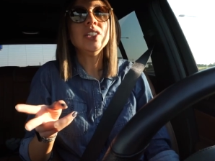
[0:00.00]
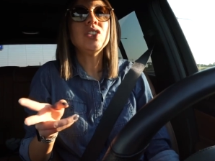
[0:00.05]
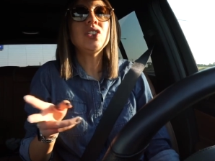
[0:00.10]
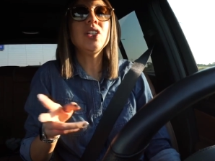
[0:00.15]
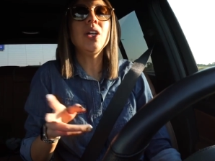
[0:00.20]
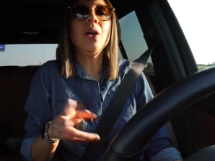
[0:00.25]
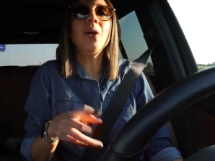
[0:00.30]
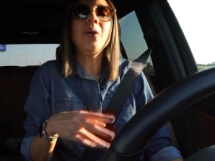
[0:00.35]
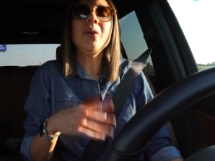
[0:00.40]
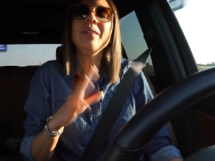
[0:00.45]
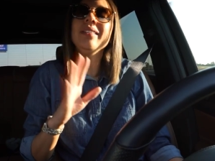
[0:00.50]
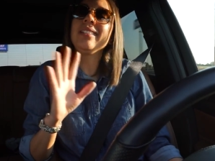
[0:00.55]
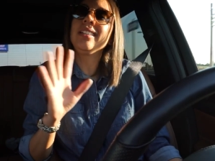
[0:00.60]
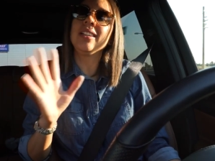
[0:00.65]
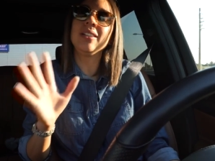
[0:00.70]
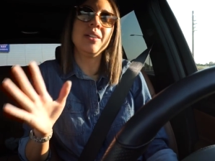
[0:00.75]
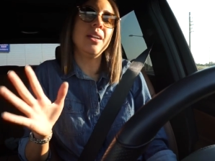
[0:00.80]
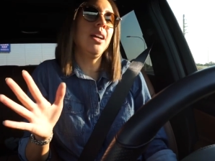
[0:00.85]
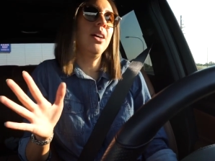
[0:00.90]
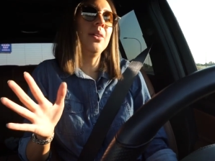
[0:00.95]
So,
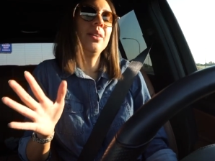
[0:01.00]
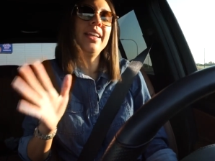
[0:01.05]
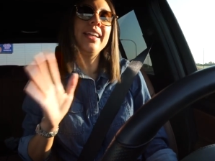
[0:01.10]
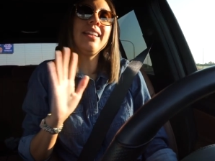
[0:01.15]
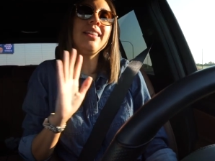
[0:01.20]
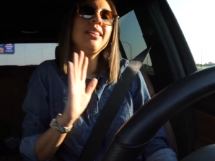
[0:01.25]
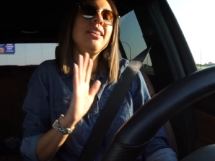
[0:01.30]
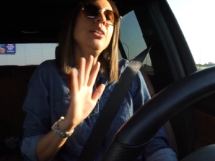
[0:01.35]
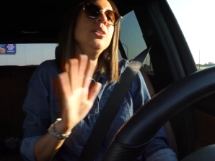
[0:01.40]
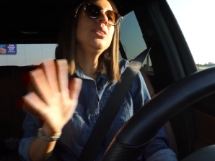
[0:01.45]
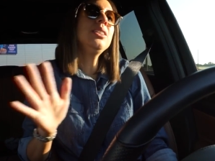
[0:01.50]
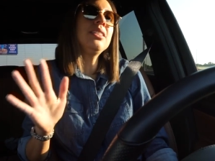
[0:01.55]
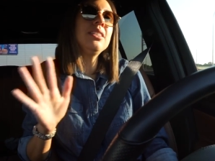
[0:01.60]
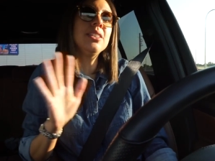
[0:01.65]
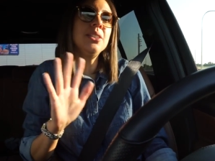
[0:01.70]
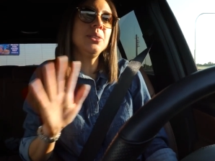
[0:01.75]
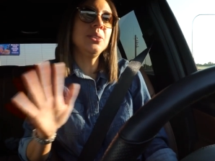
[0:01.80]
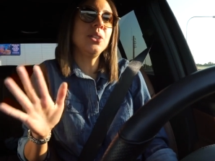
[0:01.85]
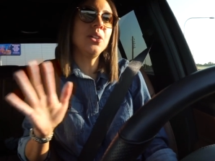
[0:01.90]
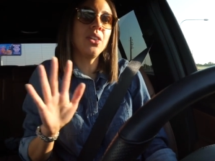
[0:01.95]
you know, like those
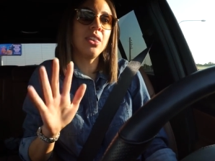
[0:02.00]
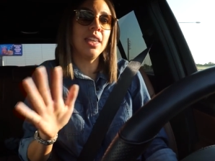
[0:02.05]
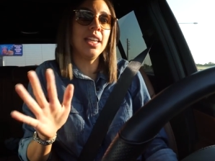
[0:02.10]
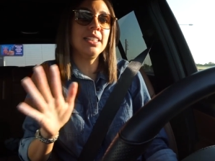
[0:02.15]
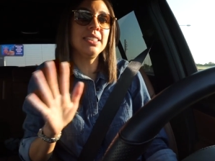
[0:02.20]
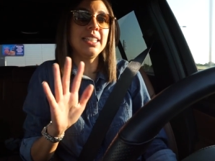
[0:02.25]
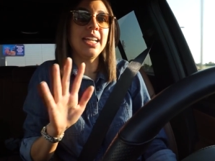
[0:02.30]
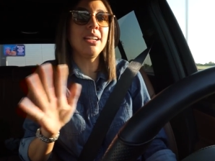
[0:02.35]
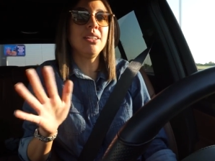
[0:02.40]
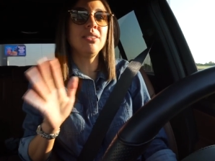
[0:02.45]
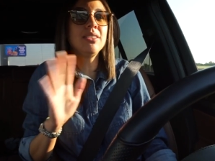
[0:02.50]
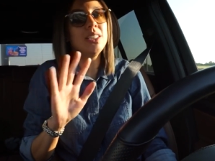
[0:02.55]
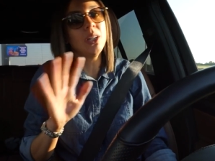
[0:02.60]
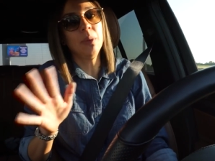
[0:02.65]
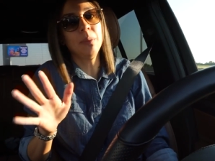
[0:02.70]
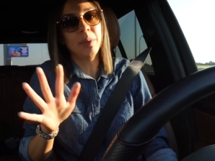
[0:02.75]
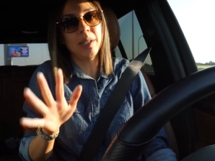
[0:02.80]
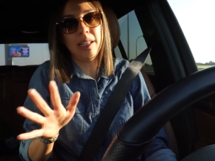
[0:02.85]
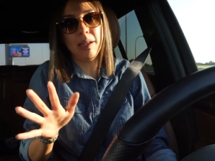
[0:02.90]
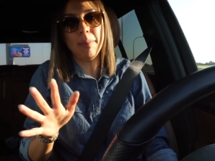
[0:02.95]
those are things that
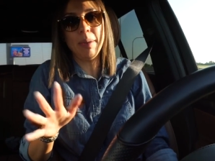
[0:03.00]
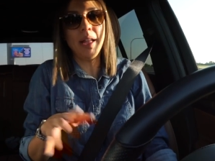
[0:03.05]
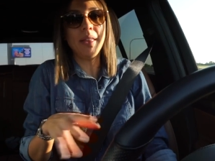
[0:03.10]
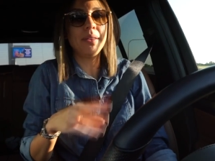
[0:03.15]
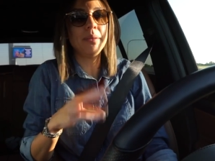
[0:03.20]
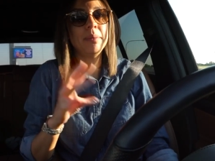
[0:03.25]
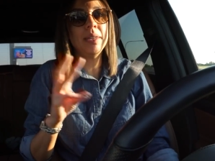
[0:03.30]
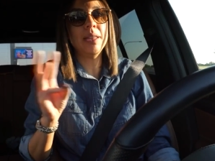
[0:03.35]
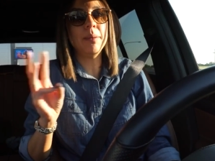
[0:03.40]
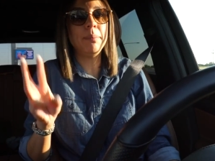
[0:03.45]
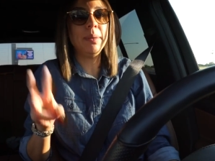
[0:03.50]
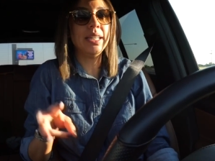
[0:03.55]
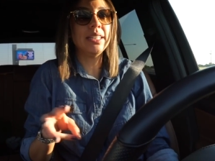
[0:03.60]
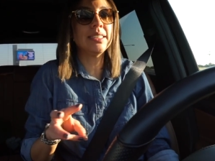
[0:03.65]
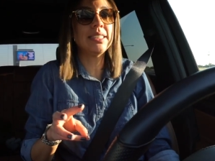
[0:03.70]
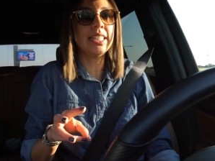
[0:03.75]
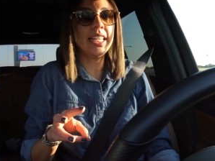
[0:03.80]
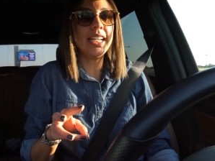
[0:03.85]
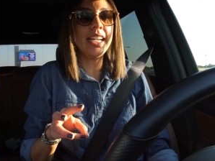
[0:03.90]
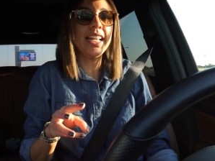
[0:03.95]
don't really bother me, the being
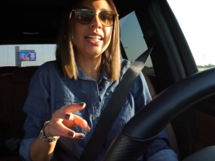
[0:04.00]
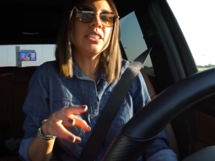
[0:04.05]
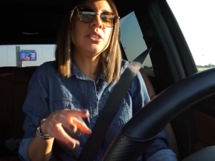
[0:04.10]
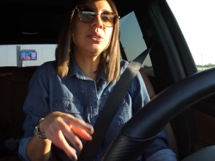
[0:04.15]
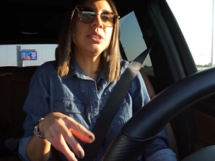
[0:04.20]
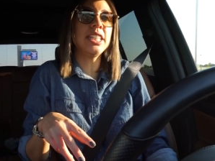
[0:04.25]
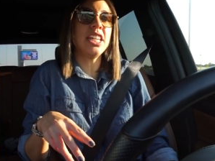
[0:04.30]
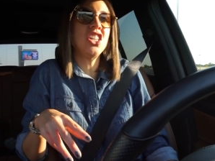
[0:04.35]
skinny. And so it's